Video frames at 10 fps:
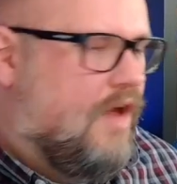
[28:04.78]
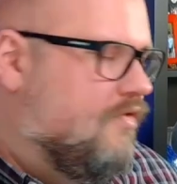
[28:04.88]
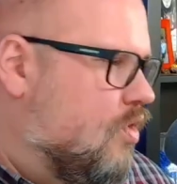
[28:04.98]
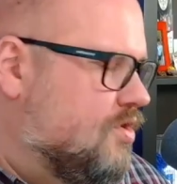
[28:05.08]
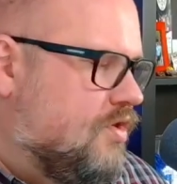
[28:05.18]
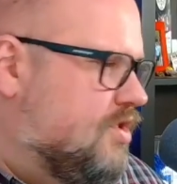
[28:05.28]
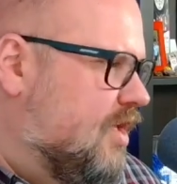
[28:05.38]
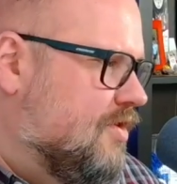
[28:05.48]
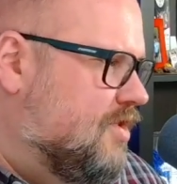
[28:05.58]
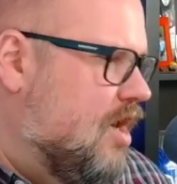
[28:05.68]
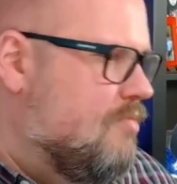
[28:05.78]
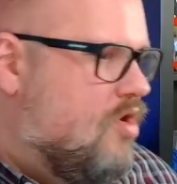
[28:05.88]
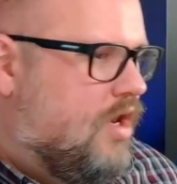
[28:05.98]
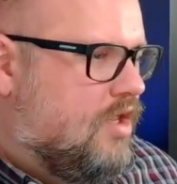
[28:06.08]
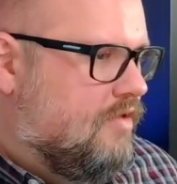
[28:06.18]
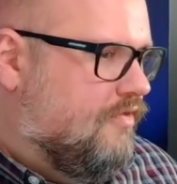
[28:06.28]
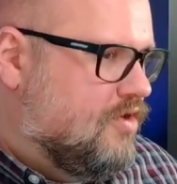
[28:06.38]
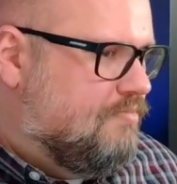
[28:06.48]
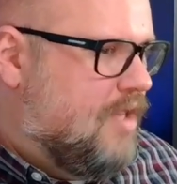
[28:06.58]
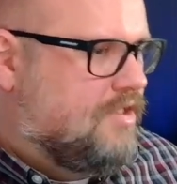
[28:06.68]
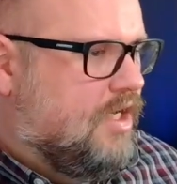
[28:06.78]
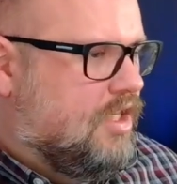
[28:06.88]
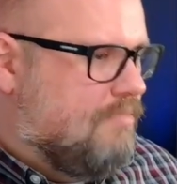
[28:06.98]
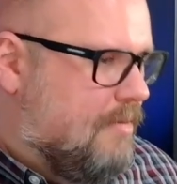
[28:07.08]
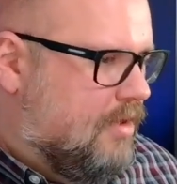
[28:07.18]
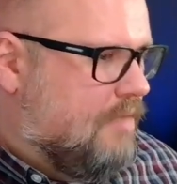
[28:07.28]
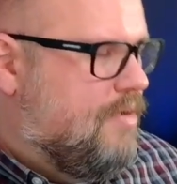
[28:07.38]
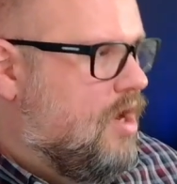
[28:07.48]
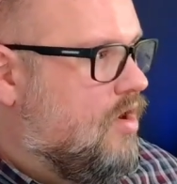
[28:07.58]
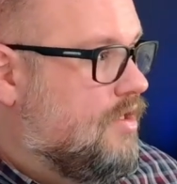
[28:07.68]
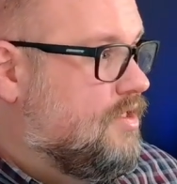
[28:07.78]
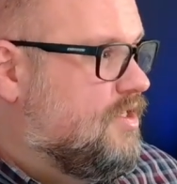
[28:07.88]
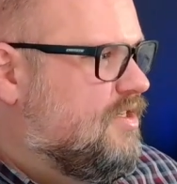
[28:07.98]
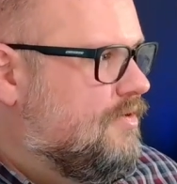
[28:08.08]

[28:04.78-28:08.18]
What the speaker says: course, you see the ceremony and the first blessing and the public appearance,